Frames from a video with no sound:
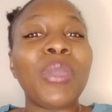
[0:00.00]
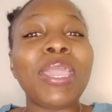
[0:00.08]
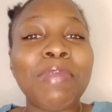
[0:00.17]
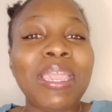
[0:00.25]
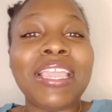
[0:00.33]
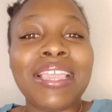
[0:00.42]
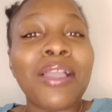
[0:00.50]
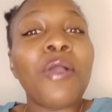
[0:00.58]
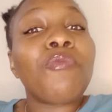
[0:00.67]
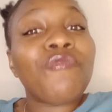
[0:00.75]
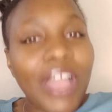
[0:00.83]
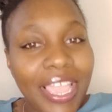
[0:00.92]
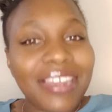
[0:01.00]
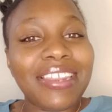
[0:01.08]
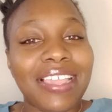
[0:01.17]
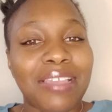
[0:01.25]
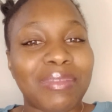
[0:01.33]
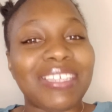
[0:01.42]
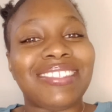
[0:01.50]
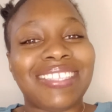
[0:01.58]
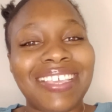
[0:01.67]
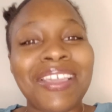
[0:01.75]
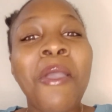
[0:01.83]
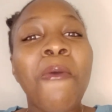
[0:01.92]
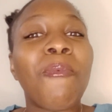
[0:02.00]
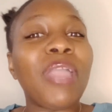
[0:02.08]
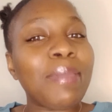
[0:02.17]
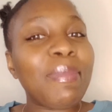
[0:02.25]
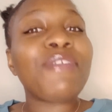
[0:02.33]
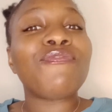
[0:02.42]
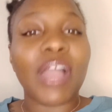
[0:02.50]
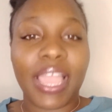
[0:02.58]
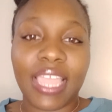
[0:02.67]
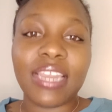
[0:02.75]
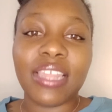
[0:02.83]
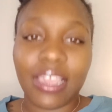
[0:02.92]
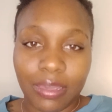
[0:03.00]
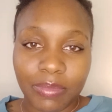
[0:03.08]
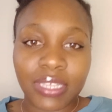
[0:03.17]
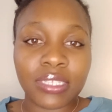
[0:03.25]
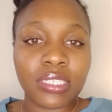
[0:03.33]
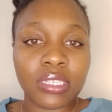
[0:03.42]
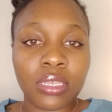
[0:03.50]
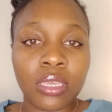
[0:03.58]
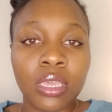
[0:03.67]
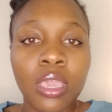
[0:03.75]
we be fighting demons. We be fighting demons.